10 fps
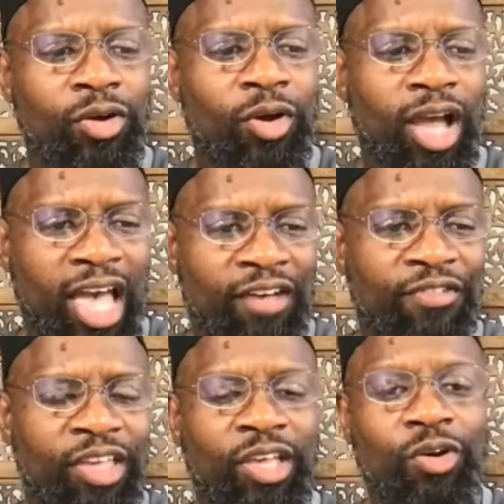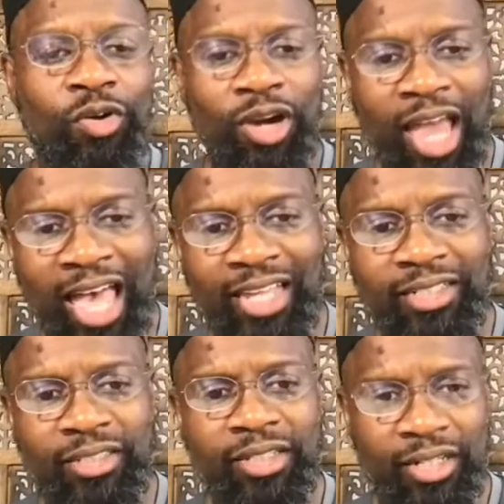or heavy or
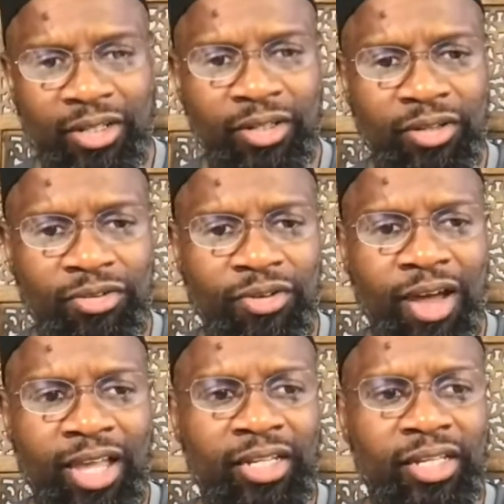light, right?